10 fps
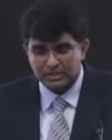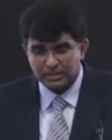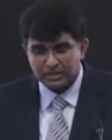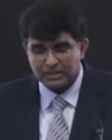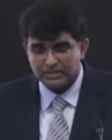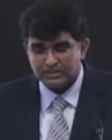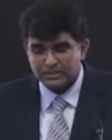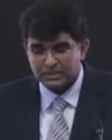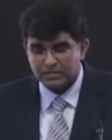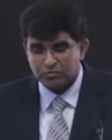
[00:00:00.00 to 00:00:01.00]
Grades
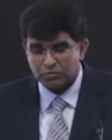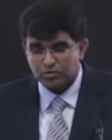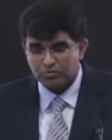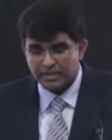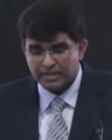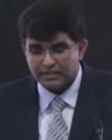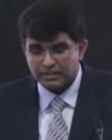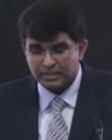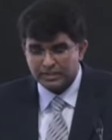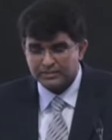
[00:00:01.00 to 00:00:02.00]
3 and 4, where
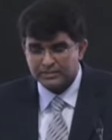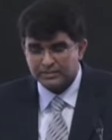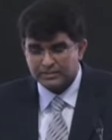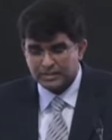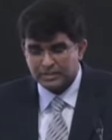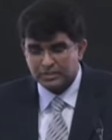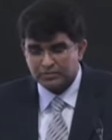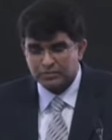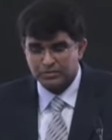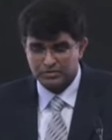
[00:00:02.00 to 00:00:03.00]
it's a thick
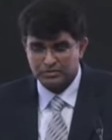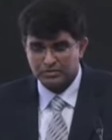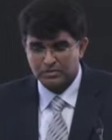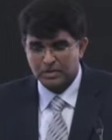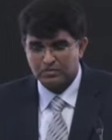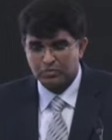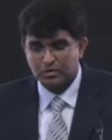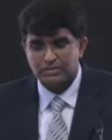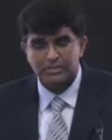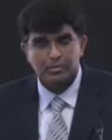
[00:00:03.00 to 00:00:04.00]
diffuse or
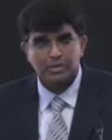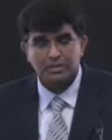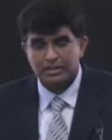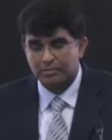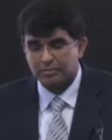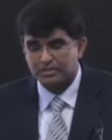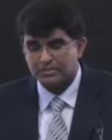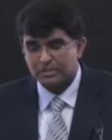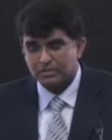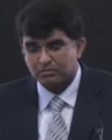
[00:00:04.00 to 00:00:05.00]
focal subarachnoid hemorrhage
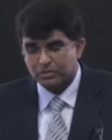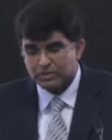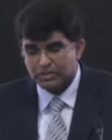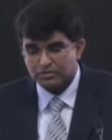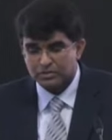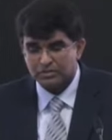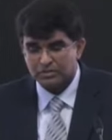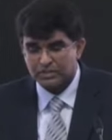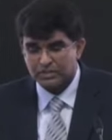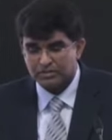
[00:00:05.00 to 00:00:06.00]
with or without
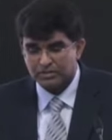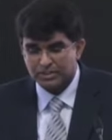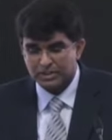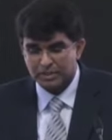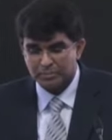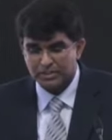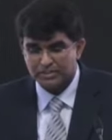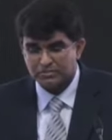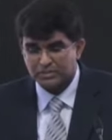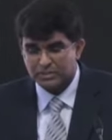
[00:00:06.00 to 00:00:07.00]
intraventricular
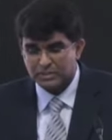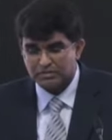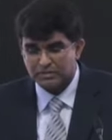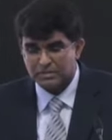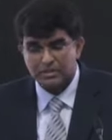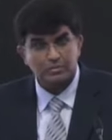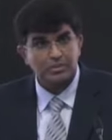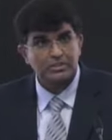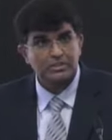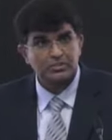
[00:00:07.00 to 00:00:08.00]
hemorrhage. With intraventricular
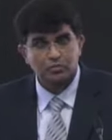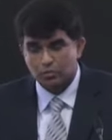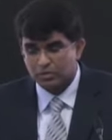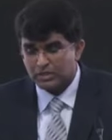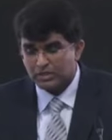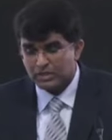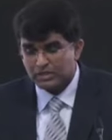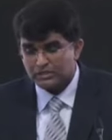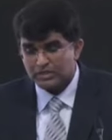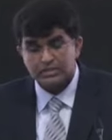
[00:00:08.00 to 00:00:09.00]
hemorrhage it is 4.
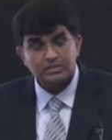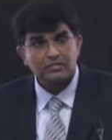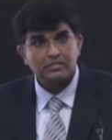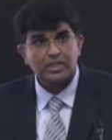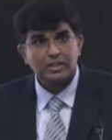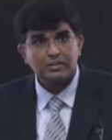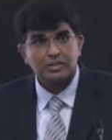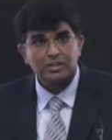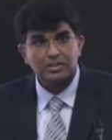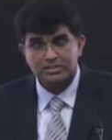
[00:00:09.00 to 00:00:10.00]
The risk of delayed
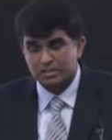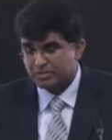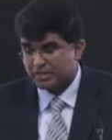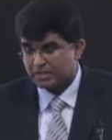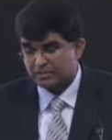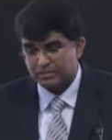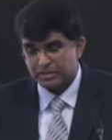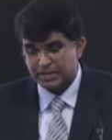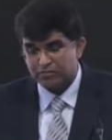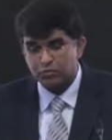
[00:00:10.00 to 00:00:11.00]
cerebral ischemia in
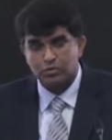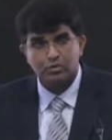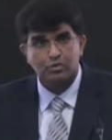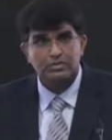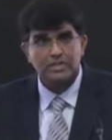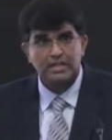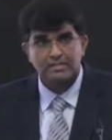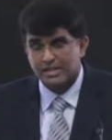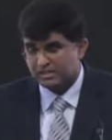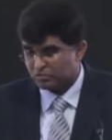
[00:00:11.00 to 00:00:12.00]
grade 4 goes as
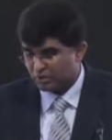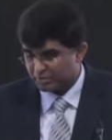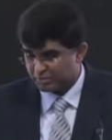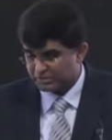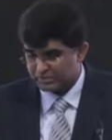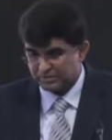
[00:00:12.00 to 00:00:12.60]
high as 40%.